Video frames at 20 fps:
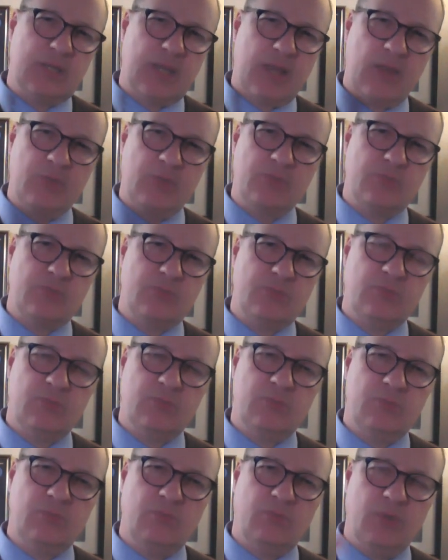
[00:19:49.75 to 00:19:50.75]

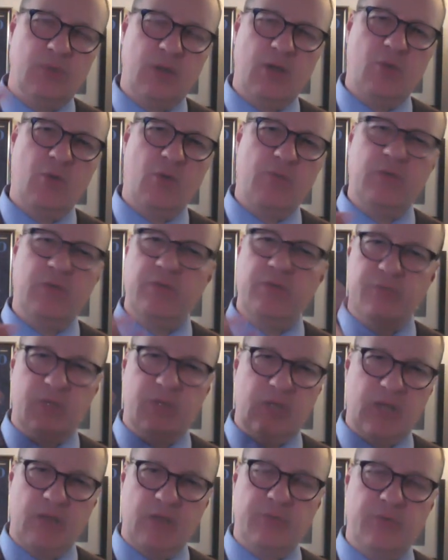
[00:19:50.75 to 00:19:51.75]
council or whoever, even a
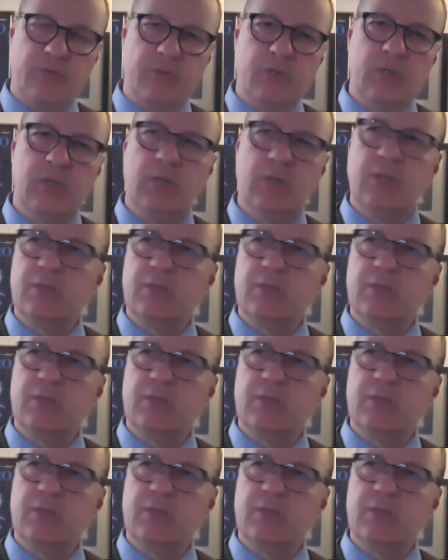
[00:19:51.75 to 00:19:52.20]
governor,